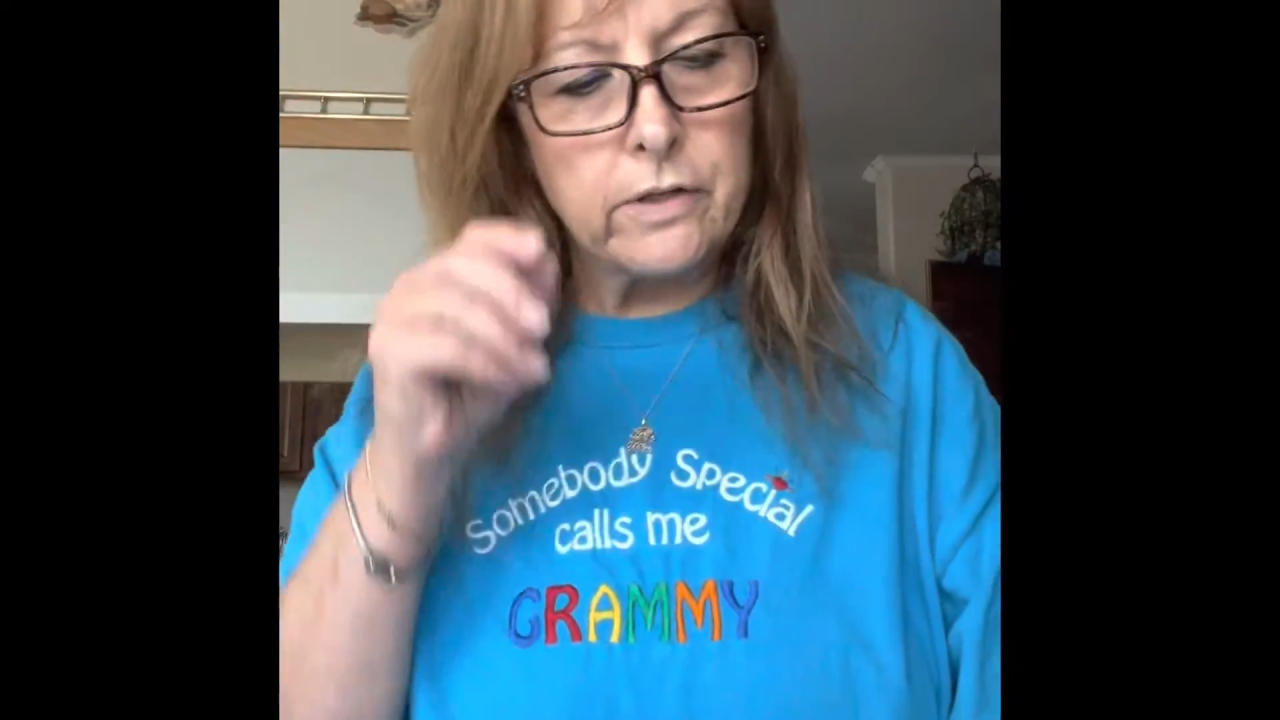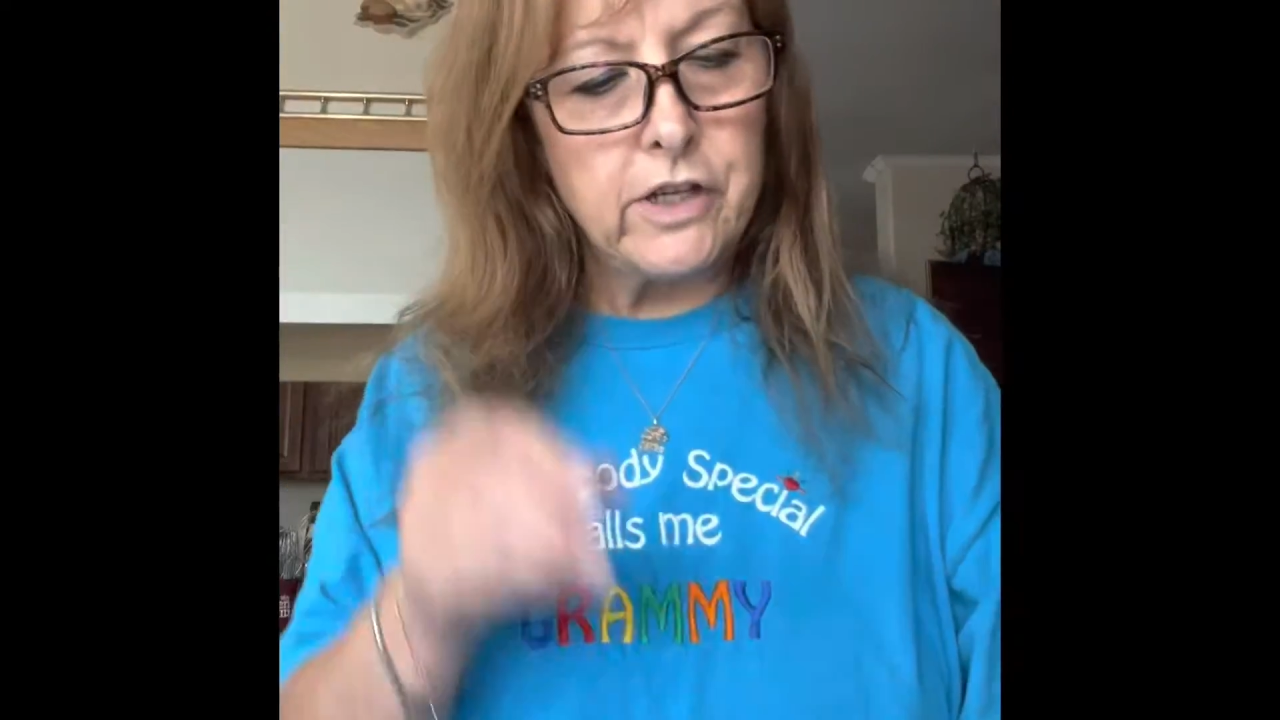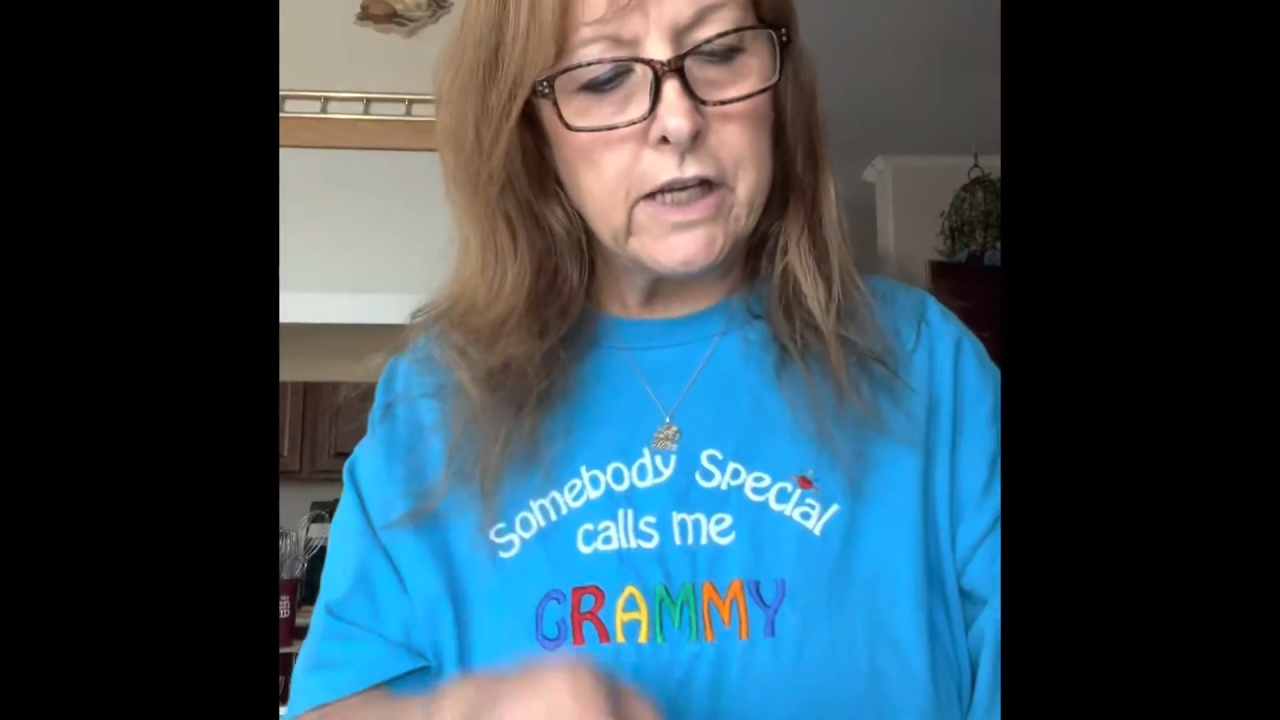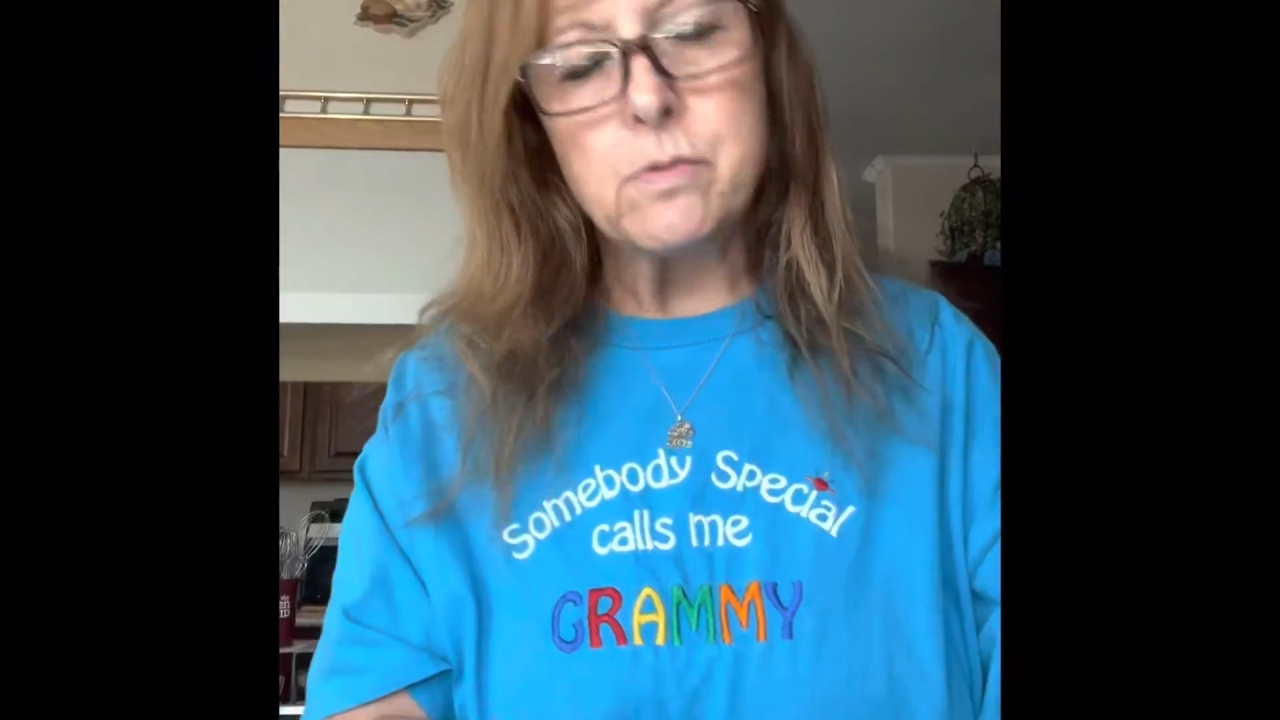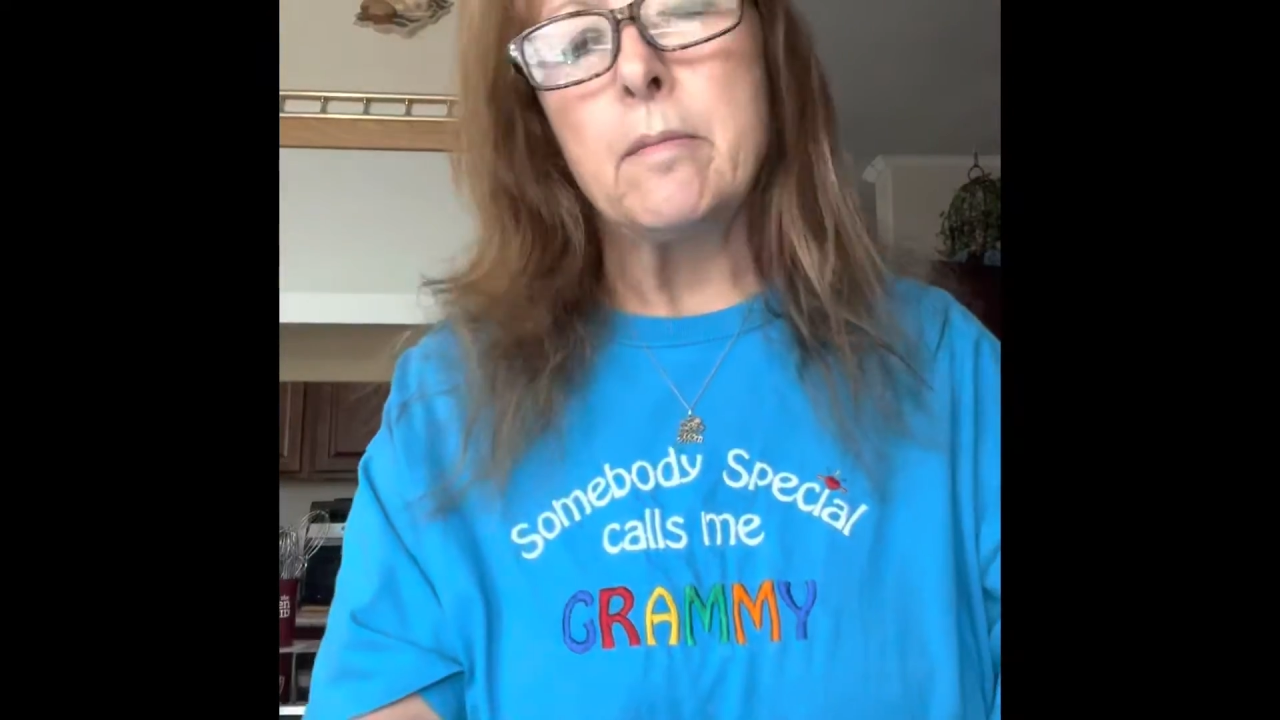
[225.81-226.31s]

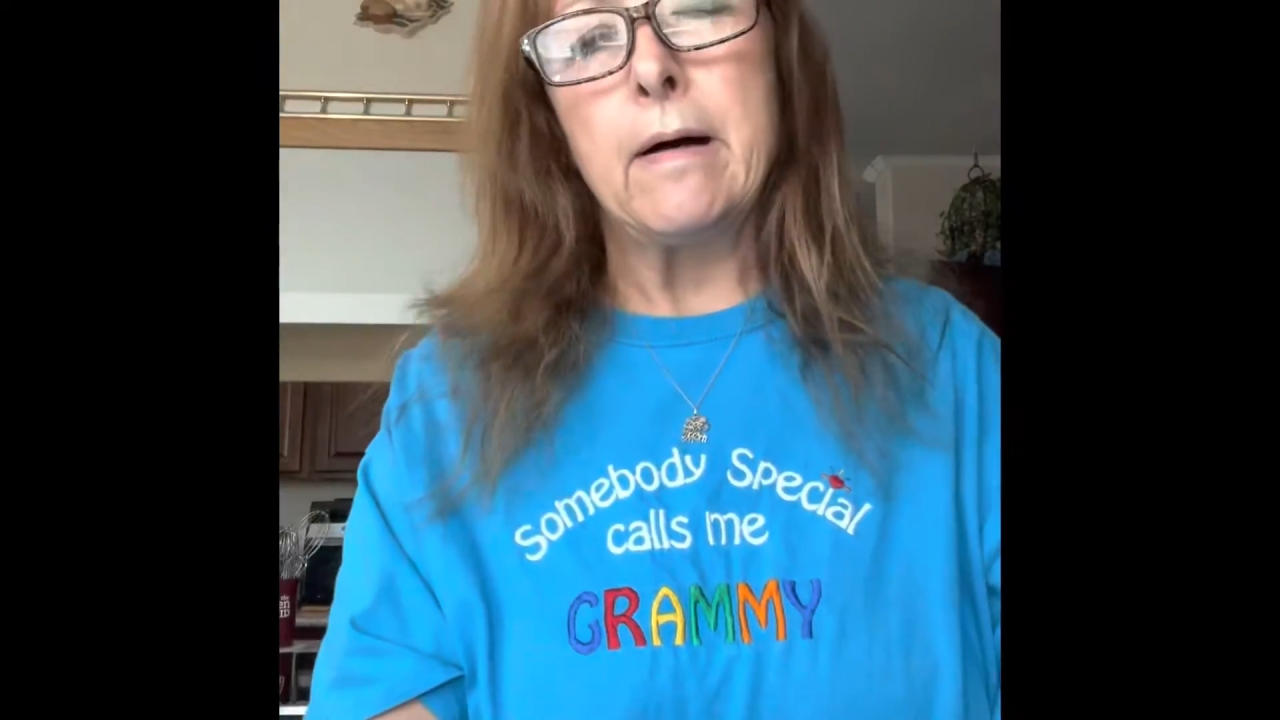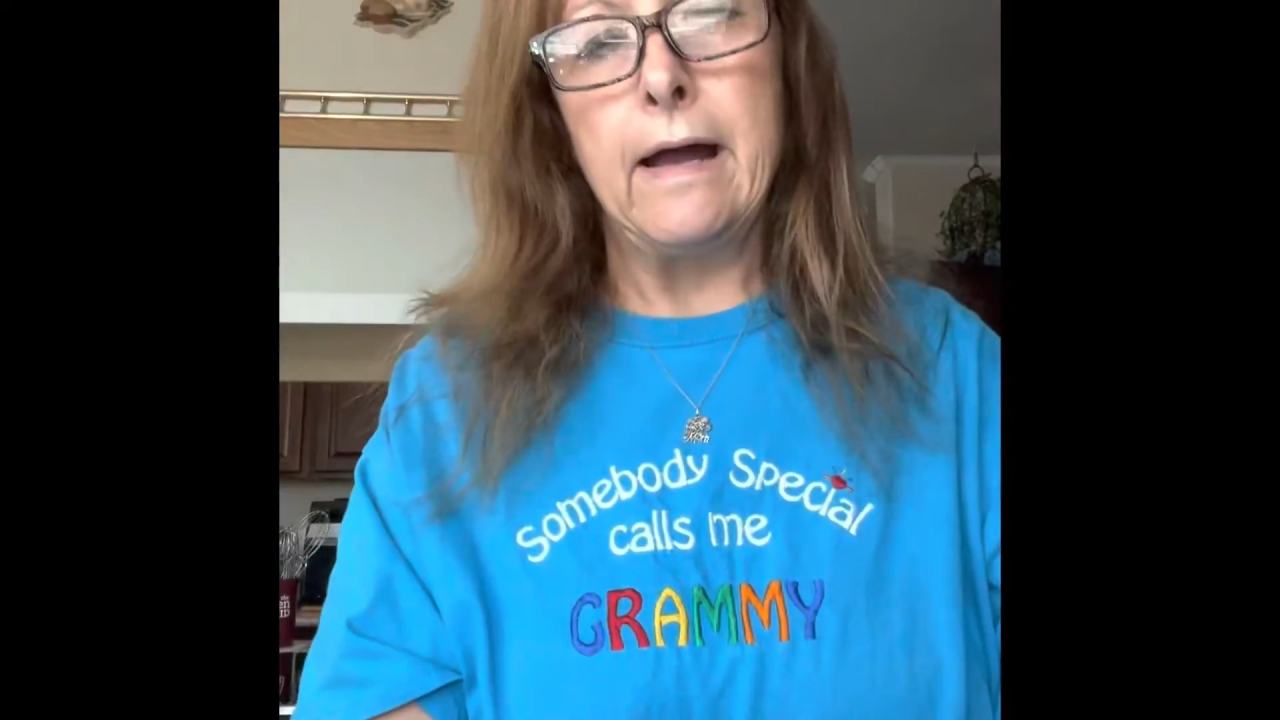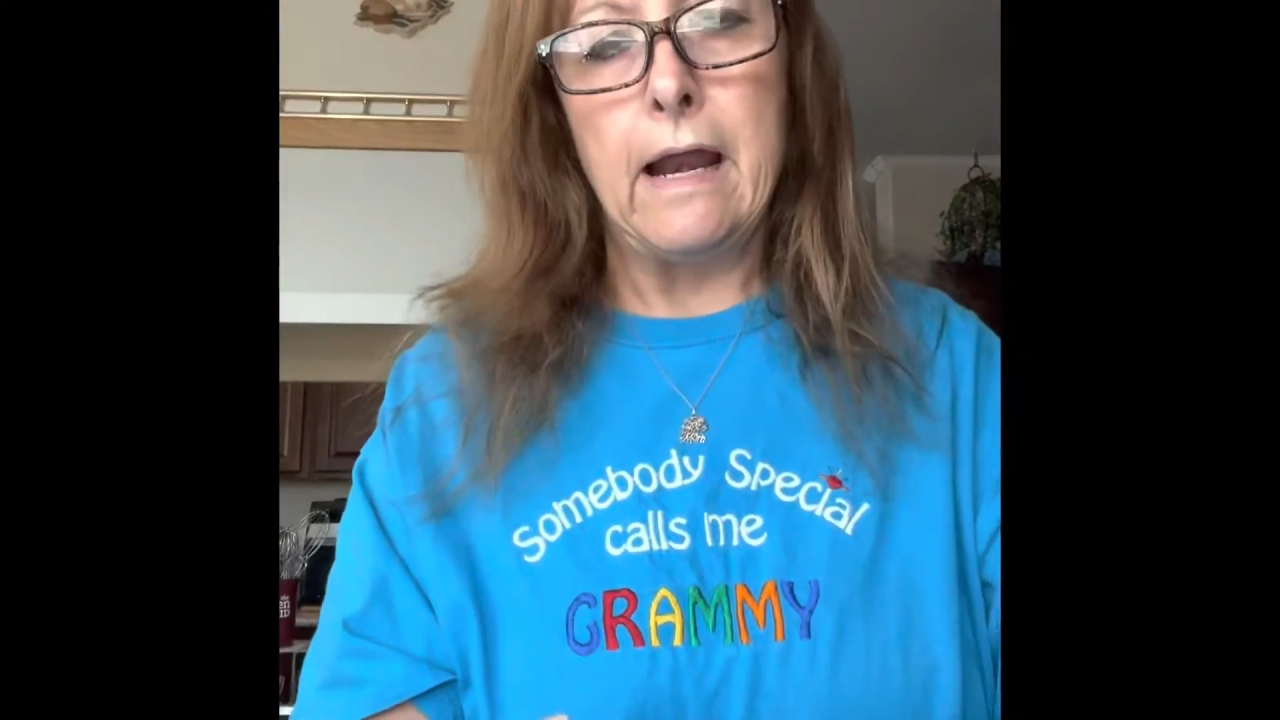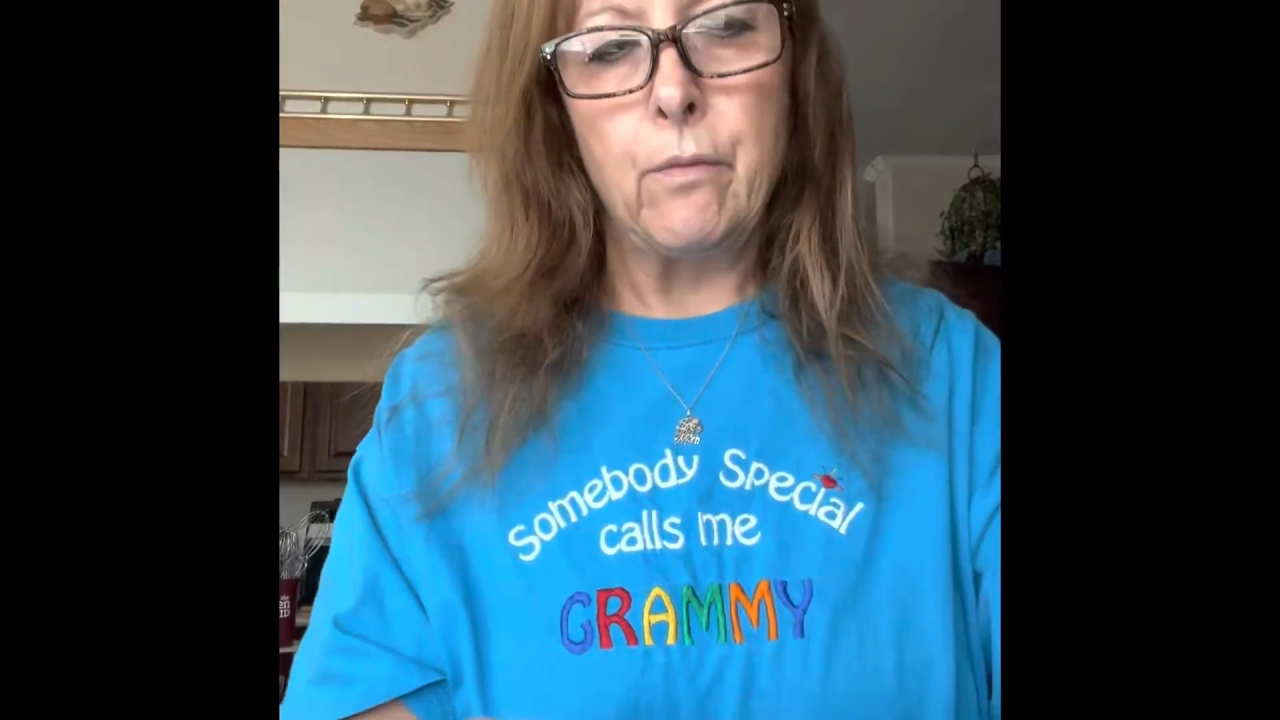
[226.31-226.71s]
changed my mind.